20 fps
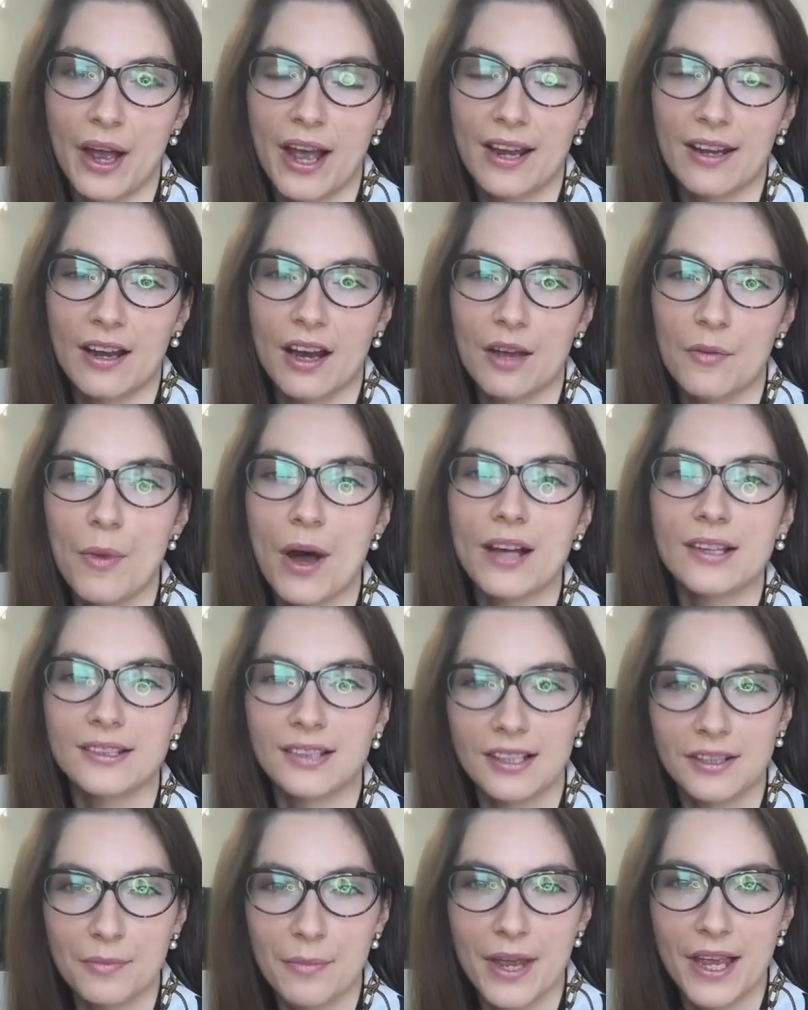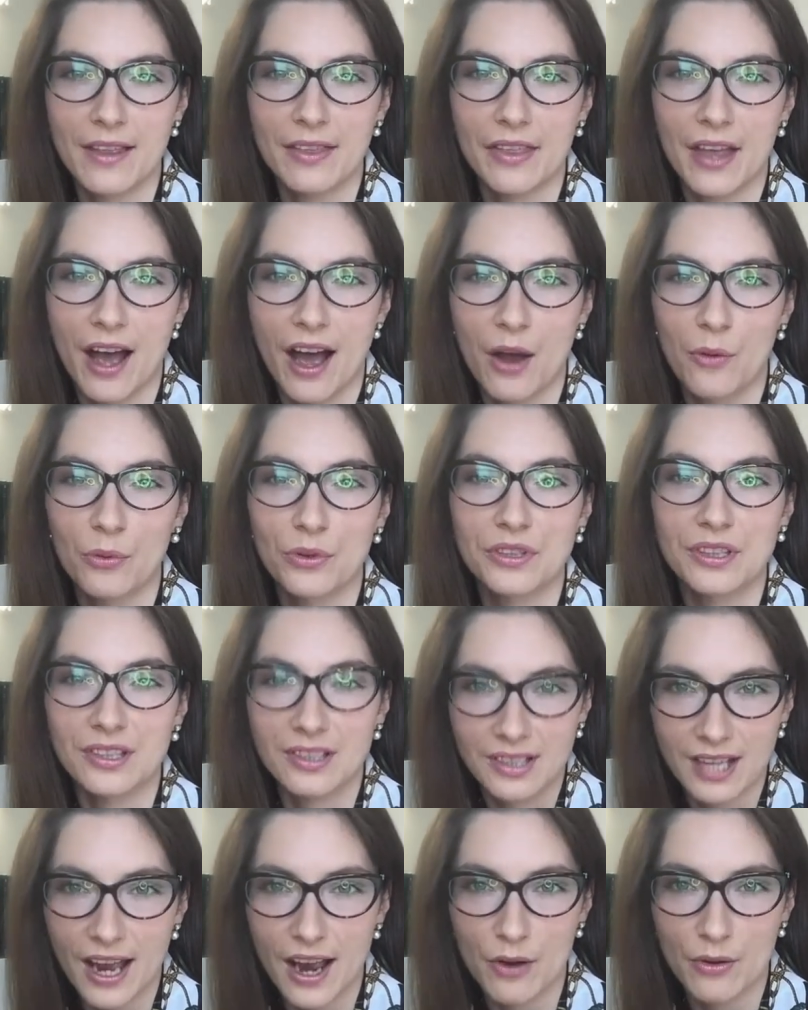and I must admit that I was
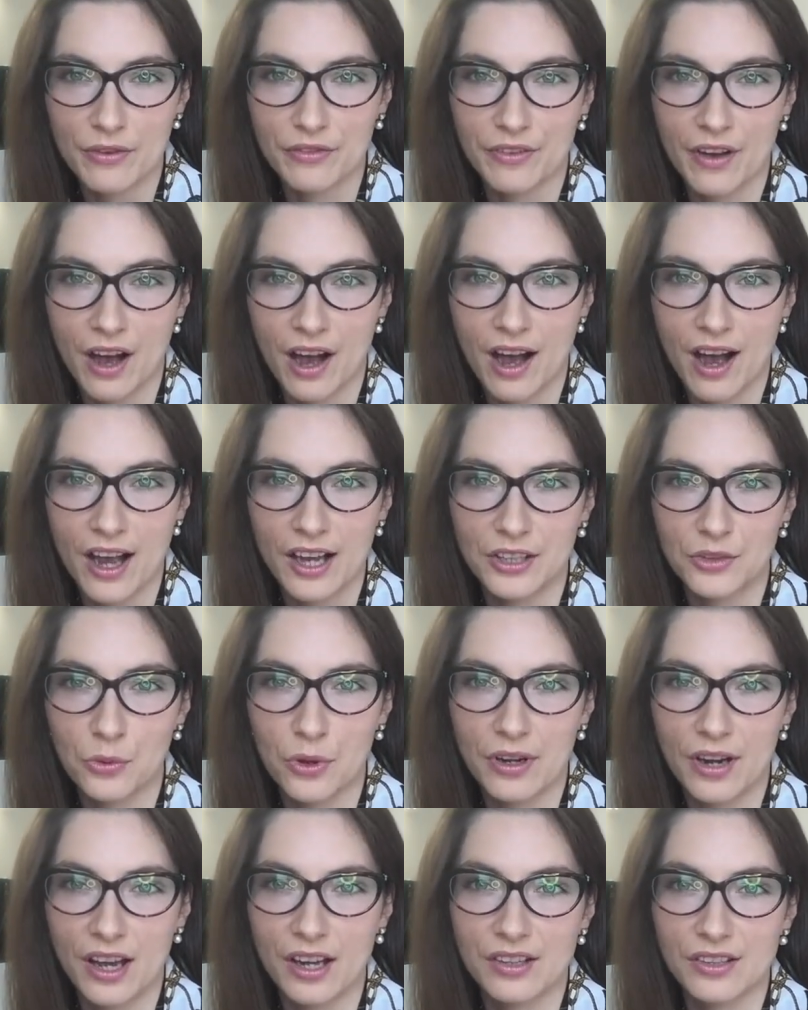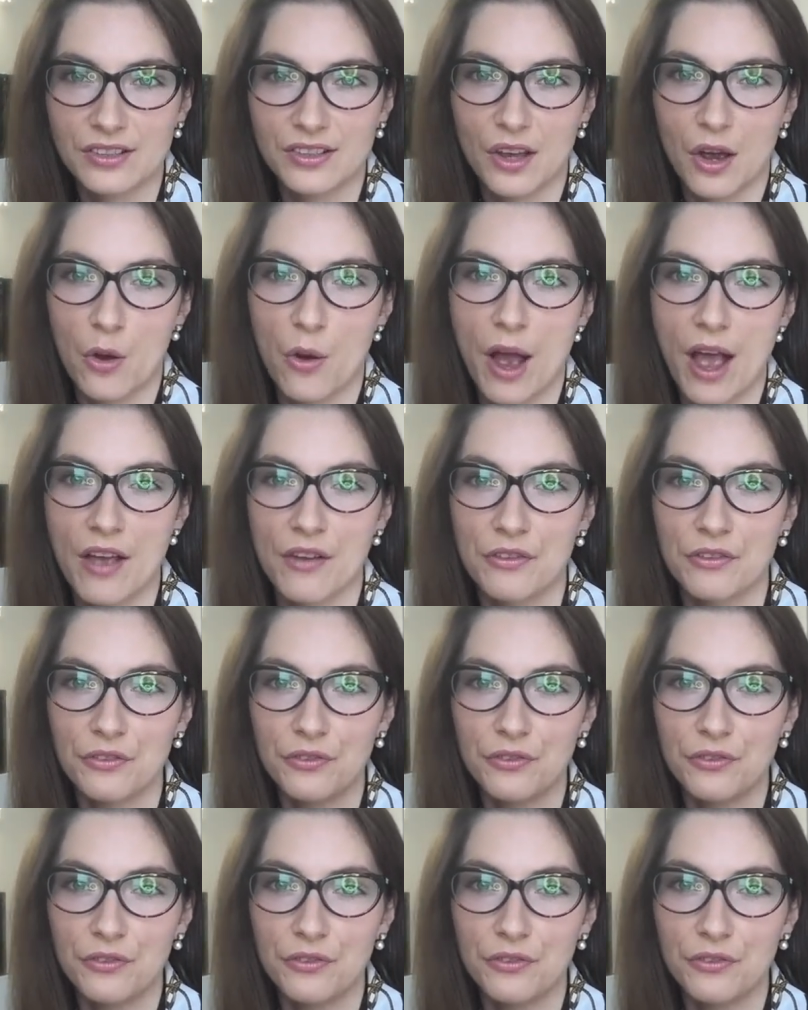terrified when I saw a